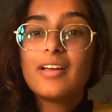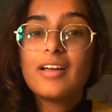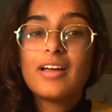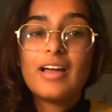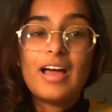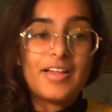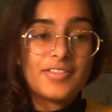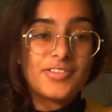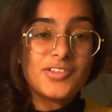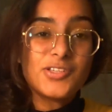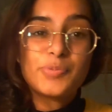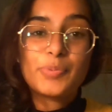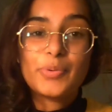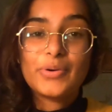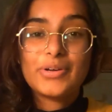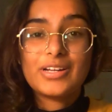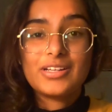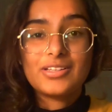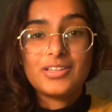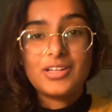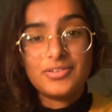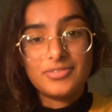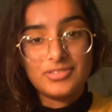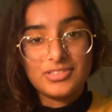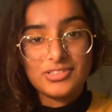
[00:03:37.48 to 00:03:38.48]
at this point
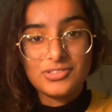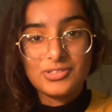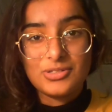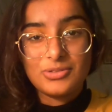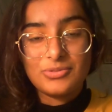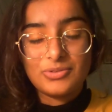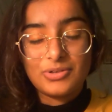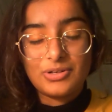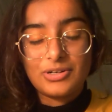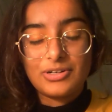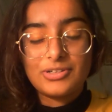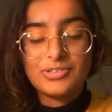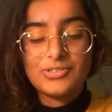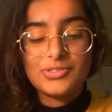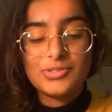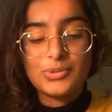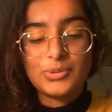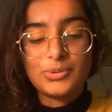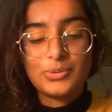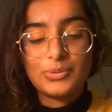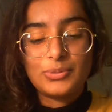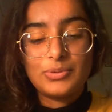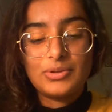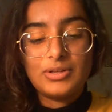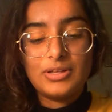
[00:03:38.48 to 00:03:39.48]
I love it so far,
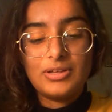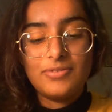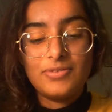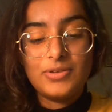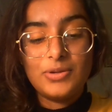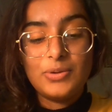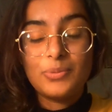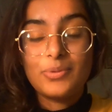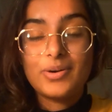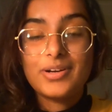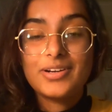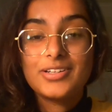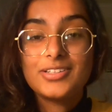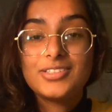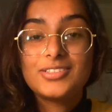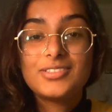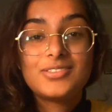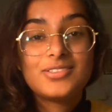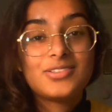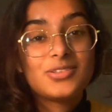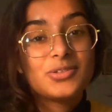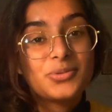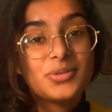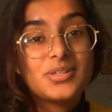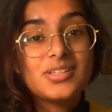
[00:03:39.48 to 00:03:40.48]
so if you wanted
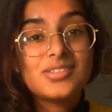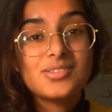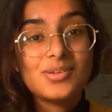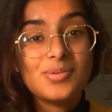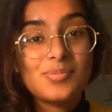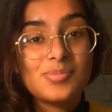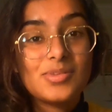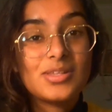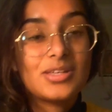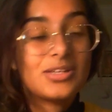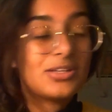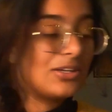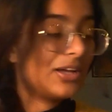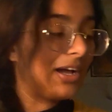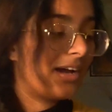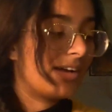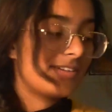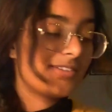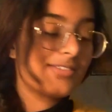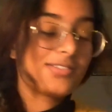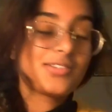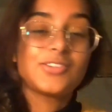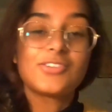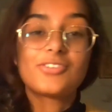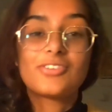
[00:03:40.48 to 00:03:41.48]
to read something, I
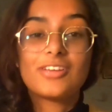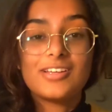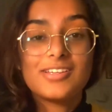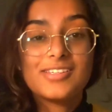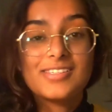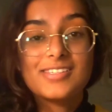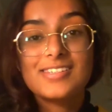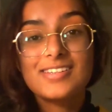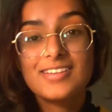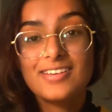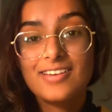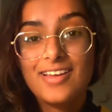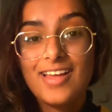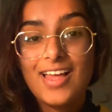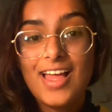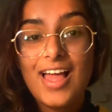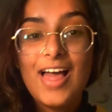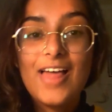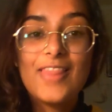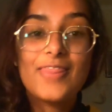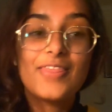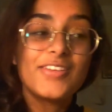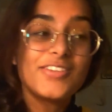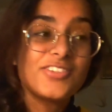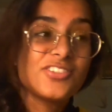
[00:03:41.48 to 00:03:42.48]
suggest
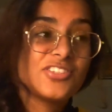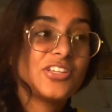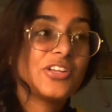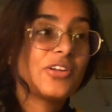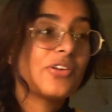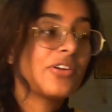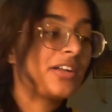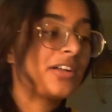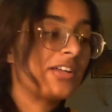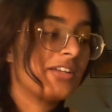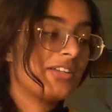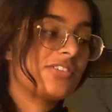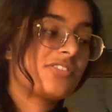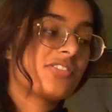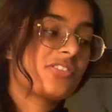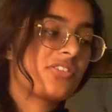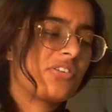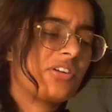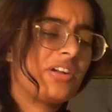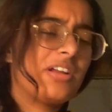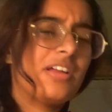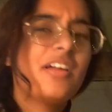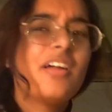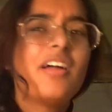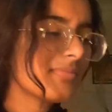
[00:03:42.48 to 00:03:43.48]
The Secret
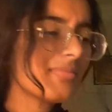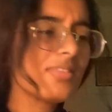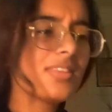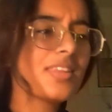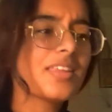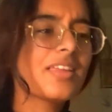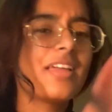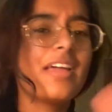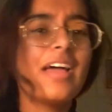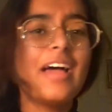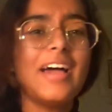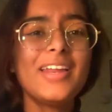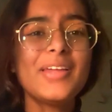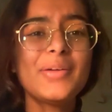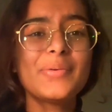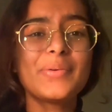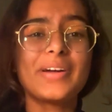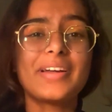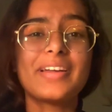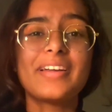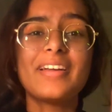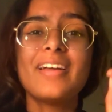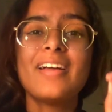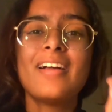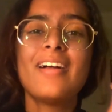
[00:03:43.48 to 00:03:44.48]
History.
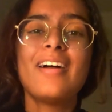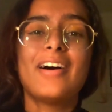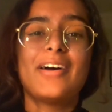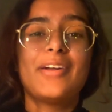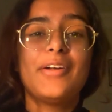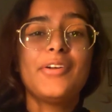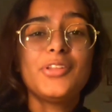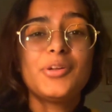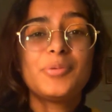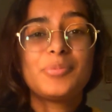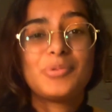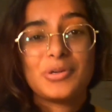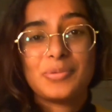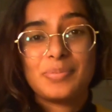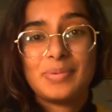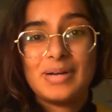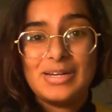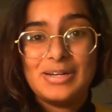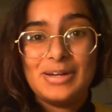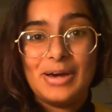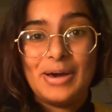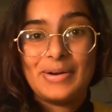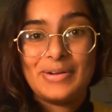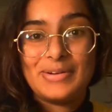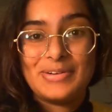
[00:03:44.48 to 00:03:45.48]
Anyway, another book by
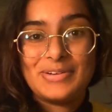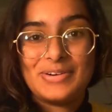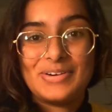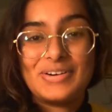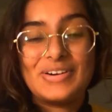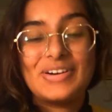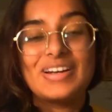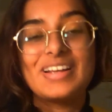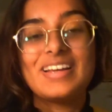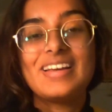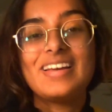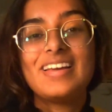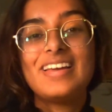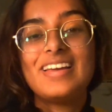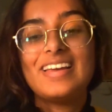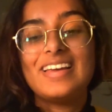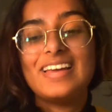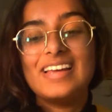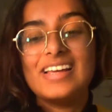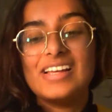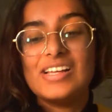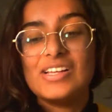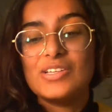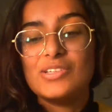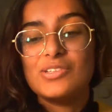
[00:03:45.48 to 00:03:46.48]
Donna Tartt
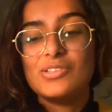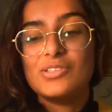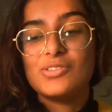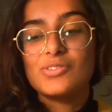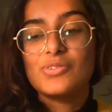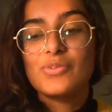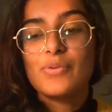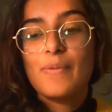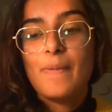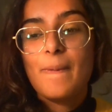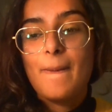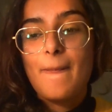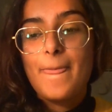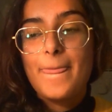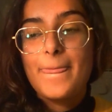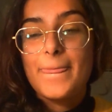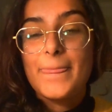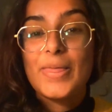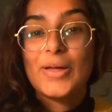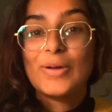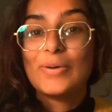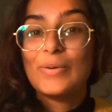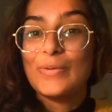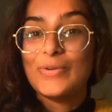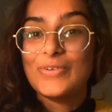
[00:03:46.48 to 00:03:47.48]
is
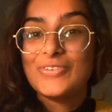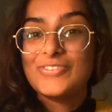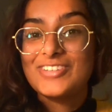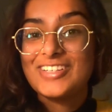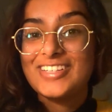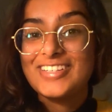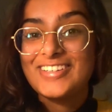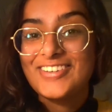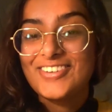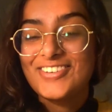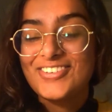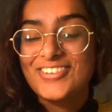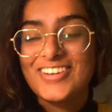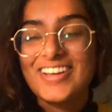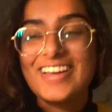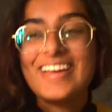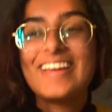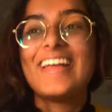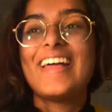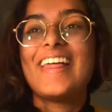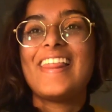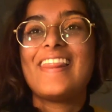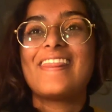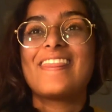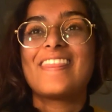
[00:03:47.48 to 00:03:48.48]
The Goldfinch.
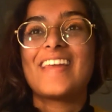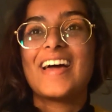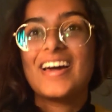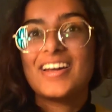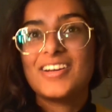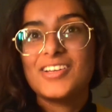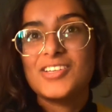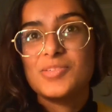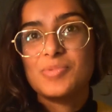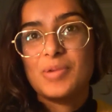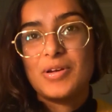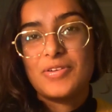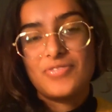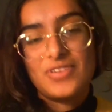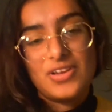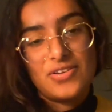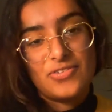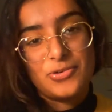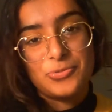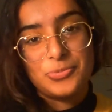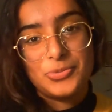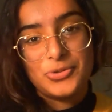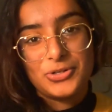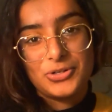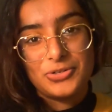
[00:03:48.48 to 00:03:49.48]
That is my
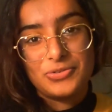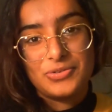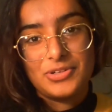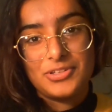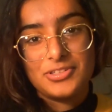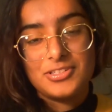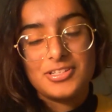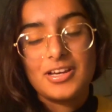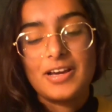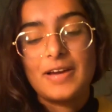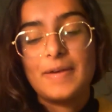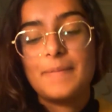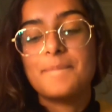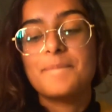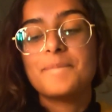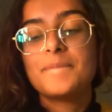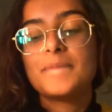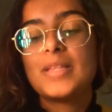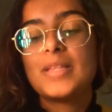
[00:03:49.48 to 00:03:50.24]
favorite book of all time.